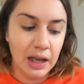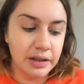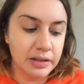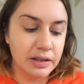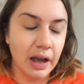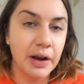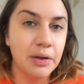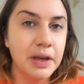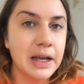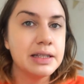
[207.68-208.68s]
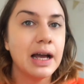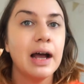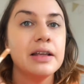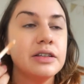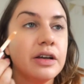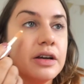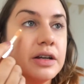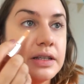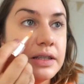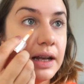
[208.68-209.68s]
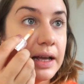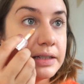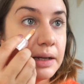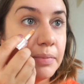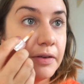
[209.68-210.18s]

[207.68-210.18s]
I don't think it's as good as the Lasting